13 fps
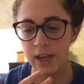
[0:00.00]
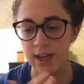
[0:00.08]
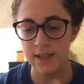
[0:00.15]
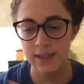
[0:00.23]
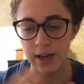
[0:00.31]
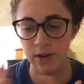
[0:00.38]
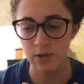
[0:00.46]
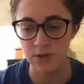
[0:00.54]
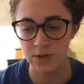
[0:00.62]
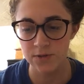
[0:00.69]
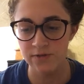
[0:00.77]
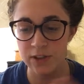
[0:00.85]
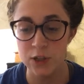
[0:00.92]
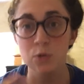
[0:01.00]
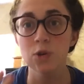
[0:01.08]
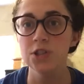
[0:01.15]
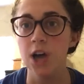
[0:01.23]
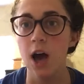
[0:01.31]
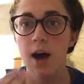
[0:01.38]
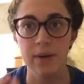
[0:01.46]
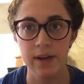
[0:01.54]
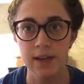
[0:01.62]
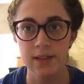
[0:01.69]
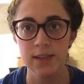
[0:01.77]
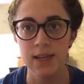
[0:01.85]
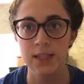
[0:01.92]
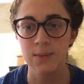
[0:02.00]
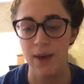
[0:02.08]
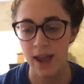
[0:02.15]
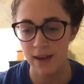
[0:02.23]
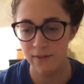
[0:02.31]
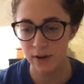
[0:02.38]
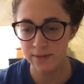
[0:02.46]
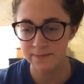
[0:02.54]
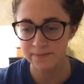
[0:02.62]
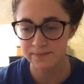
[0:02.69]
signal visual dominance as a behavior.